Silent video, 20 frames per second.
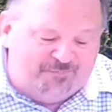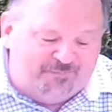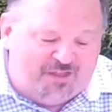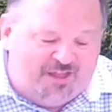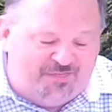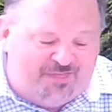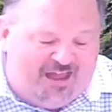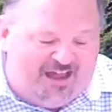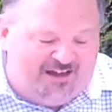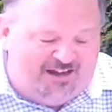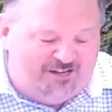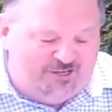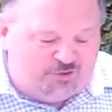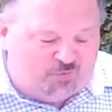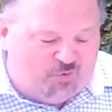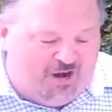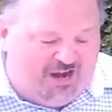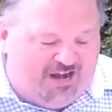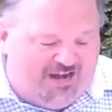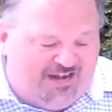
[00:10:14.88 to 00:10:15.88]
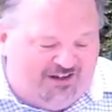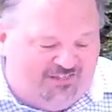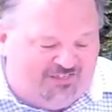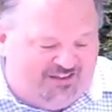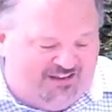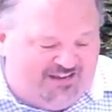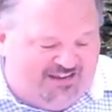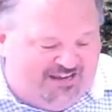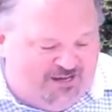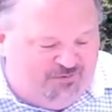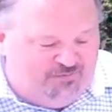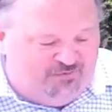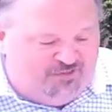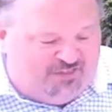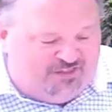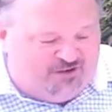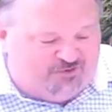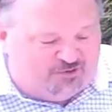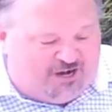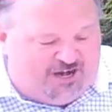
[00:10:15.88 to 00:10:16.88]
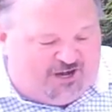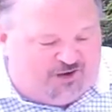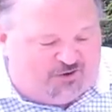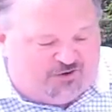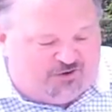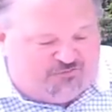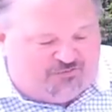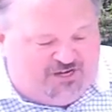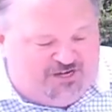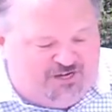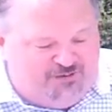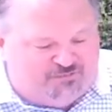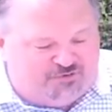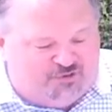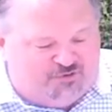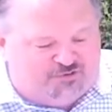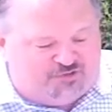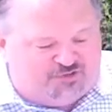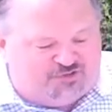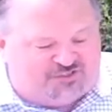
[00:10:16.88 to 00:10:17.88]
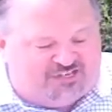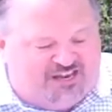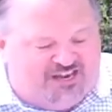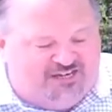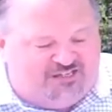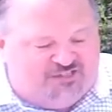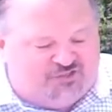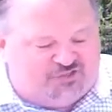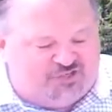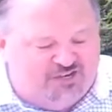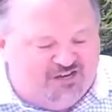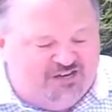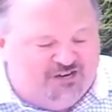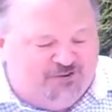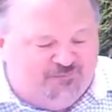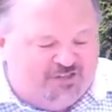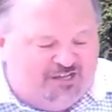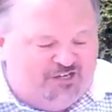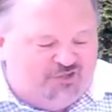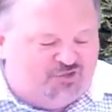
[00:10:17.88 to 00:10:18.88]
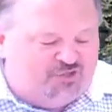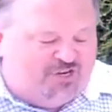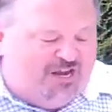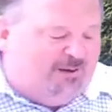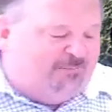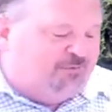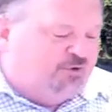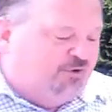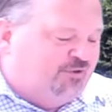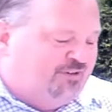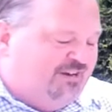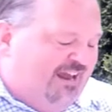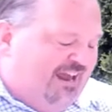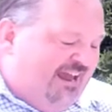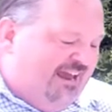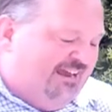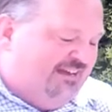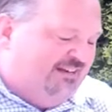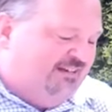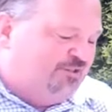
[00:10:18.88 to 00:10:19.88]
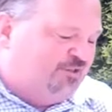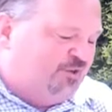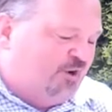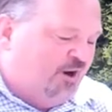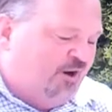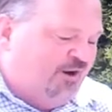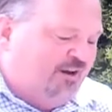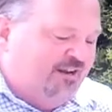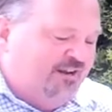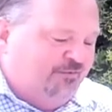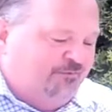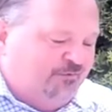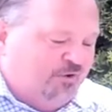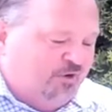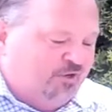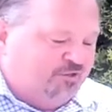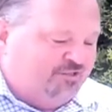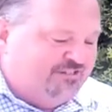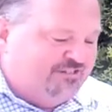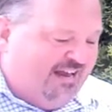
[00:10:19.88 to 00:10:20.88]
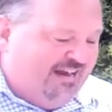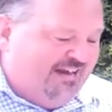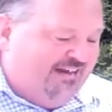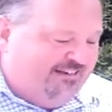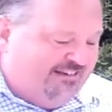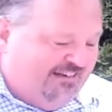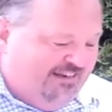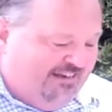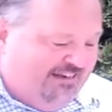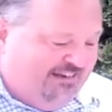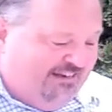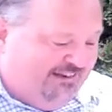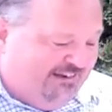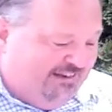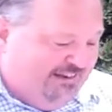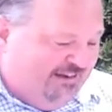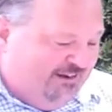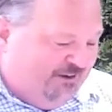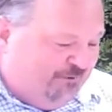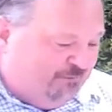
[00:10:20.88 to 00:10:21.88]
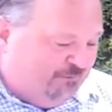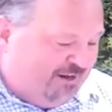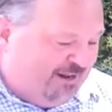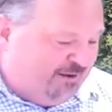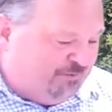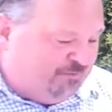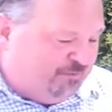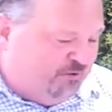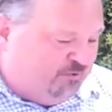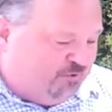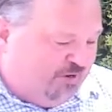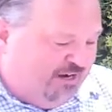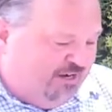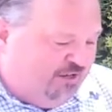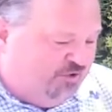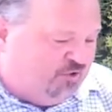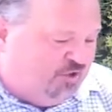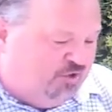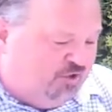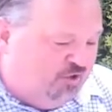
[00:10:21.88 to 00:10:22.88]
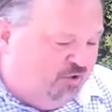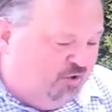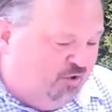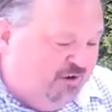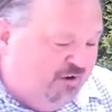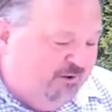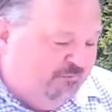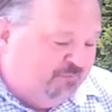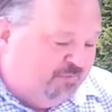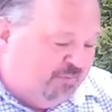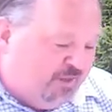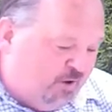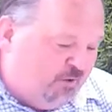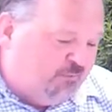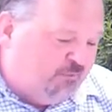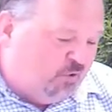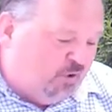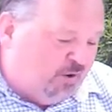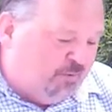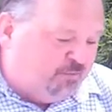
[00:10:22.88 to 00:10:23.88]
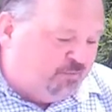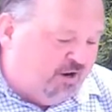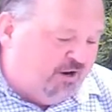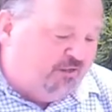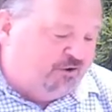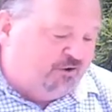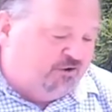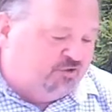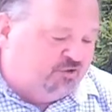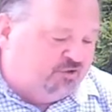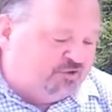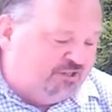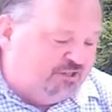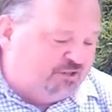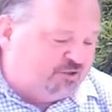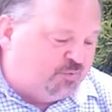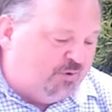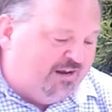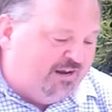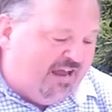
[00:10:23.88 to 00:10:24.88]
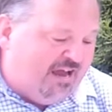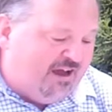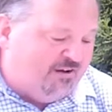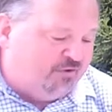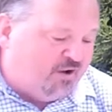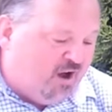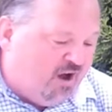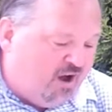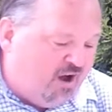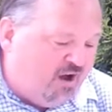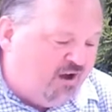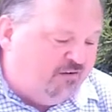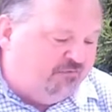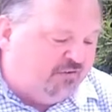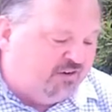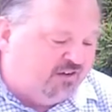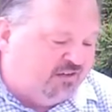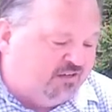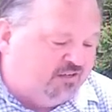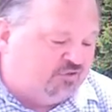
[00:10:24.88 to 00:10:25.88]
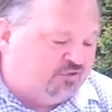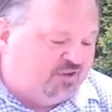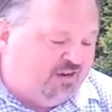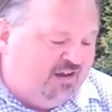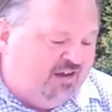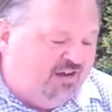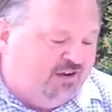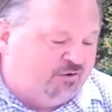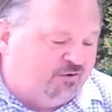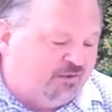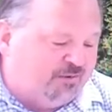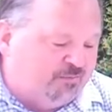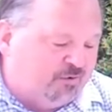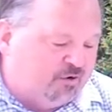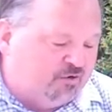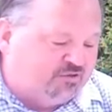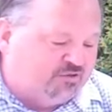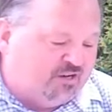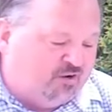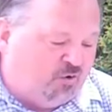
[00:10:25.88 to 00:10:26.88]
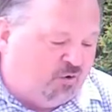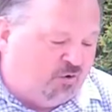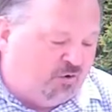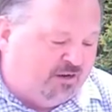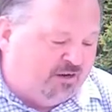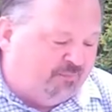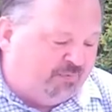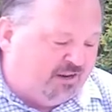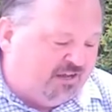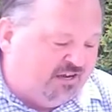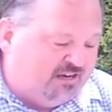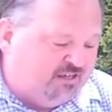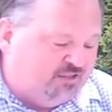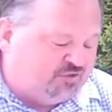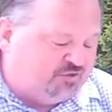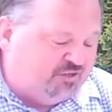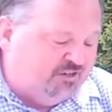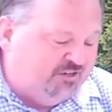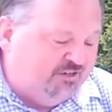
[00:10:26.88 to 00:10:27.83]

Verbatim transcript: That is why the, he, the writer of Hebrews states in chapter 10, starting in verse 19, let me read to you, Therefore, brothers, since we have confidence to enter the most holy place